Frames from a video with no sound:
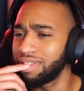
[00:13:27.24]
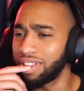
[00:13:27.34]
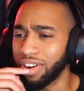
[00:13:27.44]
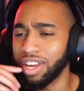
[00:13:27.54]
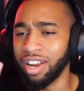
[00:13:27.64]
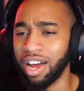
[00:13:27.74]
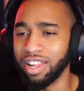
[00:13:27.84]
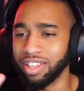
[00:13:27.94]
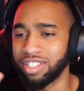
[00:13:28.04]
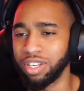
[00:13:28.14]
Okay, nah, I
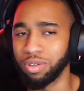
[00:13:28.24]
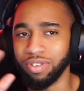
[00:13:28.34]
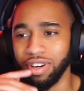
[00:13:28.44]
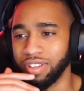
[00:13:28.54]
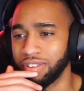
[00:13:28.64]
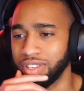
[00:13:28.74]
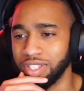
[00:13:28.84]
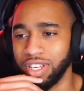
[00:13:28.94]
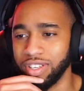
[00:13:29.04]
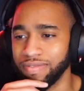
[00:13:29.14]
like the sequence right here though. This
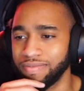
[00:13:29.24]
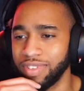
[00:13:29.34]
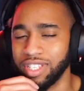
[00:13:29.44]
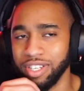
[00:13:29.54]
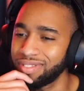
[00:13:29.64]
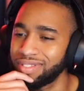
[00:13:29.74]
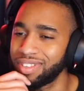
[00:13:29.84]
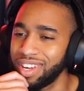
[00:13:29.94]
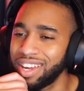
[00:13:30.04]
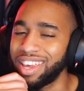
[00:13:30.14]
is heat. This is heat.
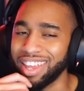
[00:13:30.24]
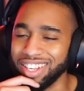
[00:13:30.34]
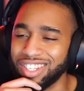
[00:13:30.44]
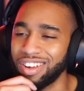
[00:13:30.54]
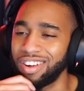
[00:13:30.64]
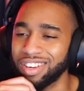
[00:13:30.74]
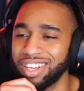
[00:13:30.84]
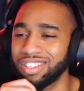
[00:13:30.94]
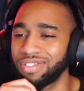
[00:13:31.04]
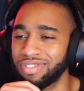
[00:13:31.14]
Yeah, this song
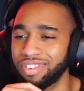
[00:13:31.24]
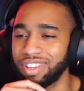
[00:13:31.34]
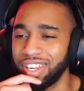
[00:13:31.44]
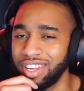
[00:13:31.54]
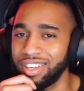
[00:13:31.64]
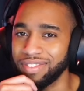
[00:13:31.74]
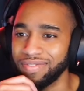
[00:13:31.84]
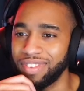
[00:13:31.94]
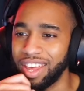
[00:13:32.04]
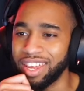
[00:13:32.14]
is really heat.
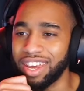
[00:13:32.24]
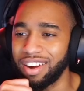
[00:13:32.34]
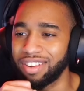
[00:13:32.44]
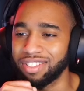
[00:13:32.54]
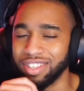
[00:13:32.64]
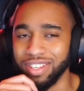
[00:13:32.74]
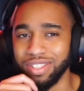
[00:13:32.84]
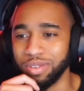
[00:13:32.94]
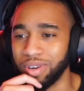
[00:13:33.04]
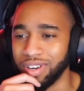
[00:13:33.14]
It carries a little
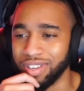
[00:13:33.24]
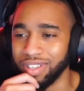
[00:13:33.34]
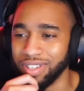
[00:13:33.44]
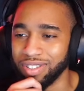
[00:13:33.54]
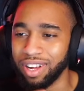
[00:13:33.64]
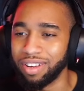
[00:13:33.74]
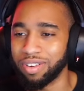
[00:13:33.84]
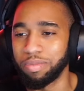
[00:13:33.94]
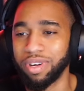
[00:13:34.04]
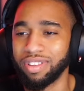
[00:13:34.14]
too hard though. I don't
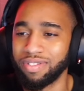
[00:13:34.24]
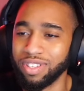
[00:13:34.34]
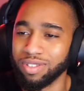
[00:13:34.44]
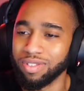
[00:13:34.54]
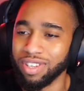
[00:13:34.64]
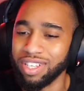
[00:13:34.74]
know about the visuals. Like,